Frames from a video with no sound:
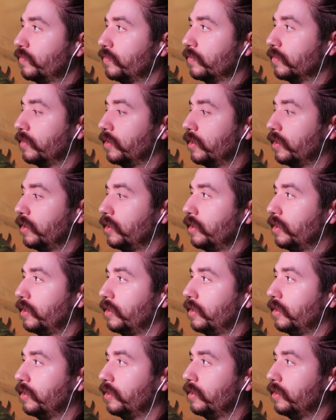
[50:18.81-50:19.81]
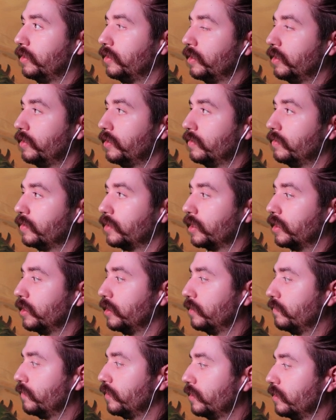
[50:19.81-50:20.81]
pray they don't
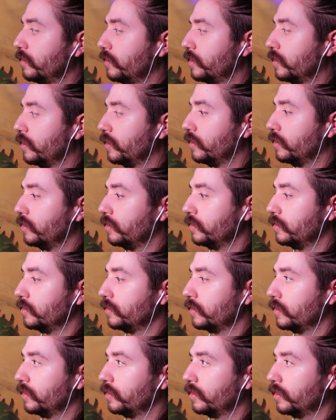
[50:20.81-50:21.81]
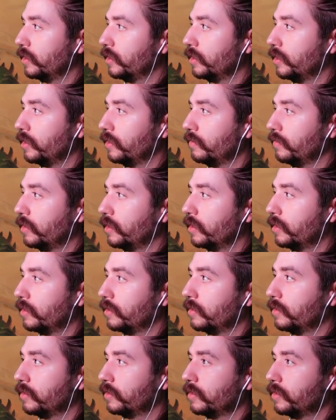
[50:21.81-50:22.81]
have a good hand. Okay, I don't care.